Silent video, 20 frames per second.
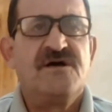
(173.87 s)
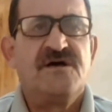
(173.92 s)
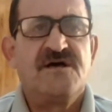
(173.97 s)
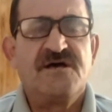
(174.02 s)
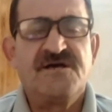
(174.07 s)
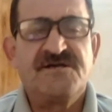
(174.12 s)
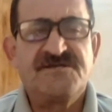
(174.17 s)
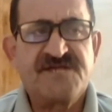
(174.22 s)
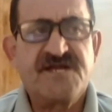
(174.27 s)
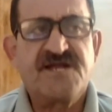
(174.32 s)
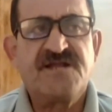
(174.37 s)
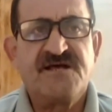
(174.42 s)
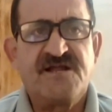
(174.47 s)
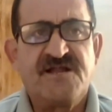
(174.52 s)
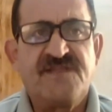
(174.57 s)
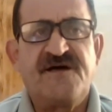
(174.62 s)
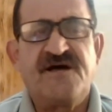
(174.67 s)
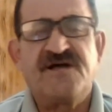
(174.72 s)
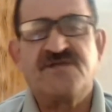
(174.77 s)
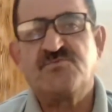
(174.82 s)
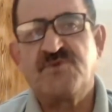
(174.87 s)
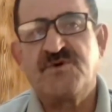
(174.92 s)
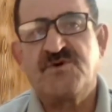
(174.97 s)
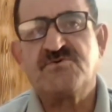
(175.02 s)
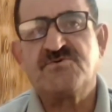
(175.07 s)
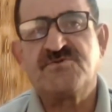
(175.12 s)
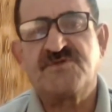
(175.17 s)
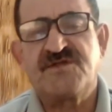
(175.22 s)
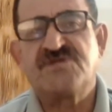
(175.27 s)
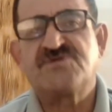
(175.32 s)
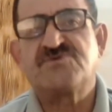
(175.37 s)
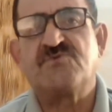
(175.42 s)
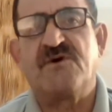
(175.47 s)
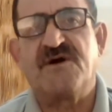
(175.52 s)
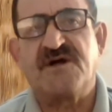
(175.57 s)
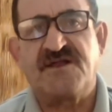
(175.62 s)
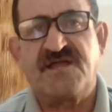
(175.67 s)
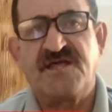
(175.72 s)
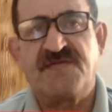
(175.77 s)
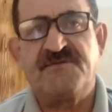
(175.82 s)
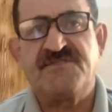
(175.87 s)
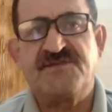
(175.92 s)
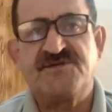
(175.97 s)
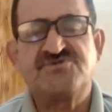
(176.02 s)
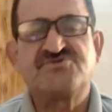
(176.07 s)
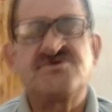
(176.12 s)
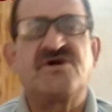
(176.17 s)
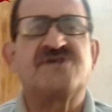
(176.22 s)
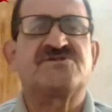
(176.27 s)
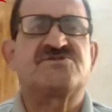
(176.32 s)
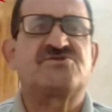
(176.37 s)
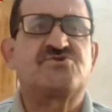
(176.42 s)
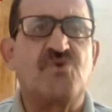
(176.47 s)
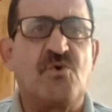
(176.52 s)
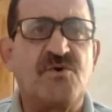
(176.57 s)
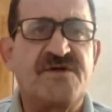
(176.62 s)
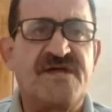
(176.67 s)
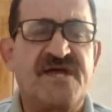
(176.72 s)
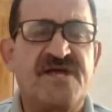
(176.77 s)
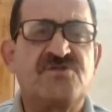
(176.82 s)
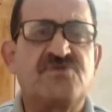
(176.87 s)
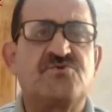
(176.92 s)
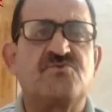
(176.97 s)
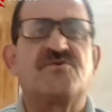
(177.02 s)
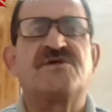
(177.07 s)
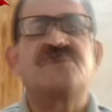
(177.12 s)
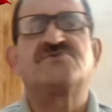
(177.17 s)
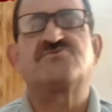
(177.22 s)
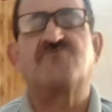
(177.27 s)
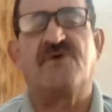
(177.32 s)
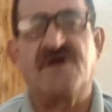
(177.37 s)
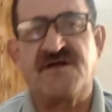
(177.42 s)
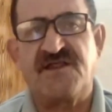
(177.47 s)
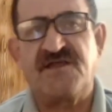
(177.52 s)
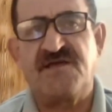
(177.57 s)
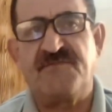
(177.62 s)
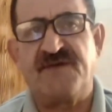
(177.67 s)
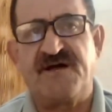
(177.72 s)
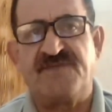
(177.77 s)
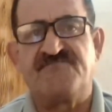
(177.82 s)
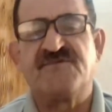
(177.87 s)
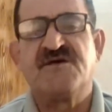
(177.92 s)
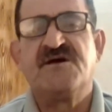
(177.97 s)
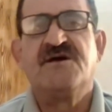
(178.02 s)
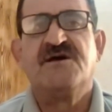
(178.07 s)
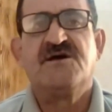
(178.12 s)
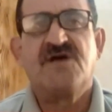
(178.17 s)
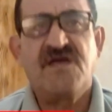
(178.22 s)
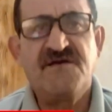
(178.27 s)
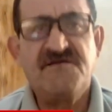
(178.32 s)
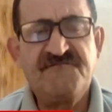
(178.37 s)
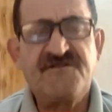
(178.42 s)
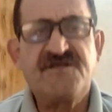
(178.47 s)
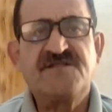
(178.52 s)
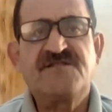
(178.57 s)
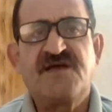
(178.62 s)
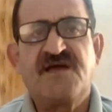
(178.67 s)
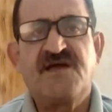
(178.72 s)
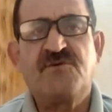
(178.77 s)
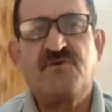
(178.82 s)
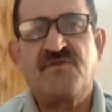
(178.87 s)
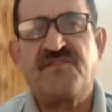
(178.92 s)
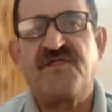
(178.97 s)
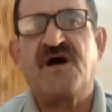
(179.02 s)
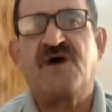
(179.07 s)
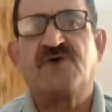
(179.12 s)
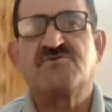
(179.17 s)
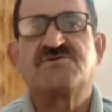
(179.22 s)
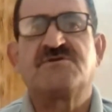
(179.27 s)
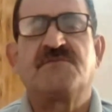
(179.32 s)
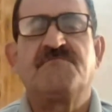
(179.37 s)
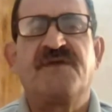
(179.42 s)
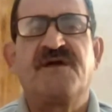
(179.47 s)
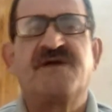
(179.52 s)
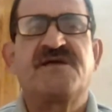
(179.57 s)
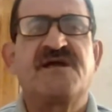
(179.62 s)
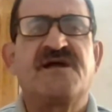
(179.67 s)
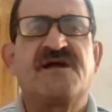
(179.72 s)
signal that we could reach to agreement. It's just talking to reach to agreement every day without making